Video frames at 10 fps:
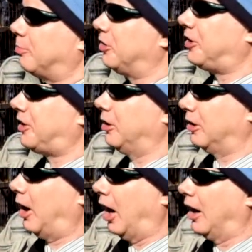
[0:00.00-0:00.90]

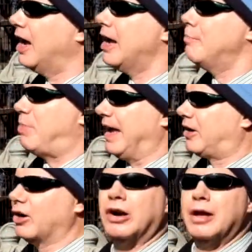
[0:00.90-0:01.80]
particular are
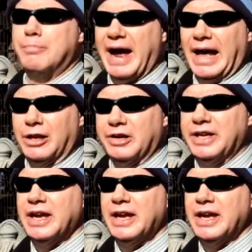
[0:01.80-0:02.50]
Baker, Mallory,